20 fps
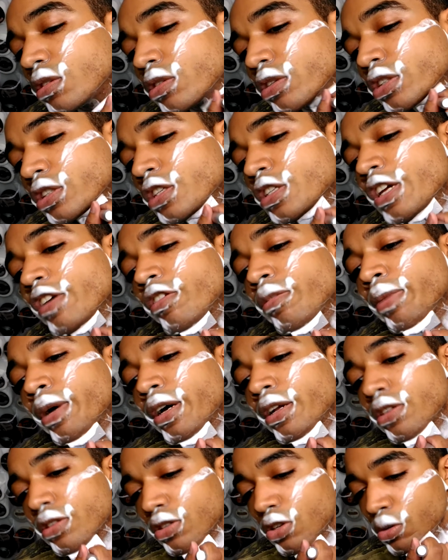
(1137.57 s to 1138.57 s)
Chris doesn't have a
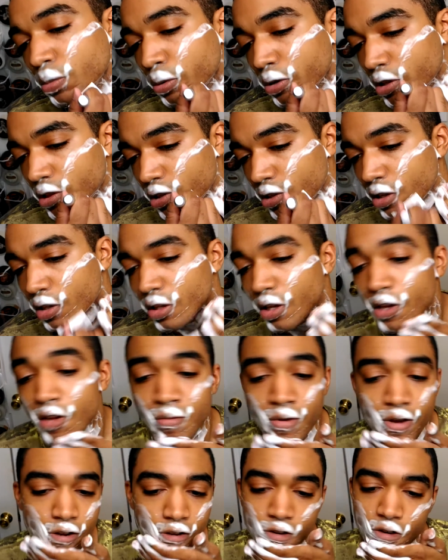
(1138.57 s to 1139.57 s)
bad soap or anything like that.
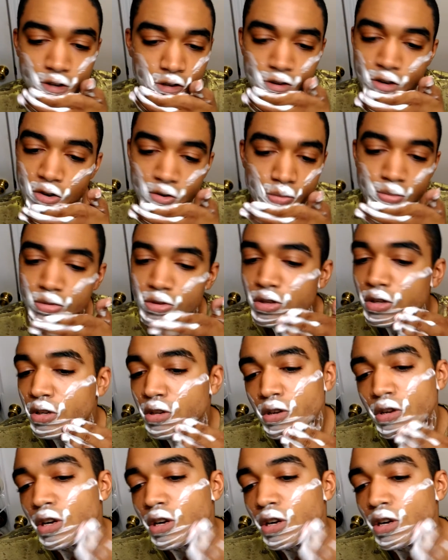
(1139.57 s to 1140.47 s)
He makes good soaps.